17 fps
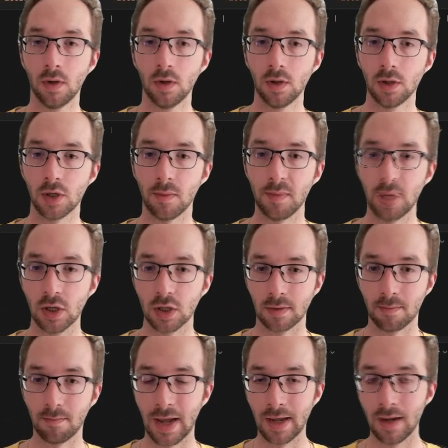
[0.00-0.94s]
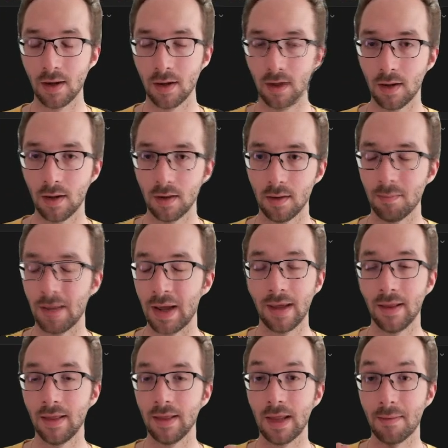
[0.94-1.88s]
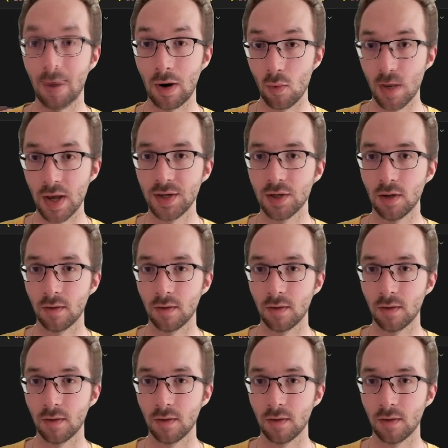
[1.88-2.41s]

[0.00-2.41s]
So because the evaluation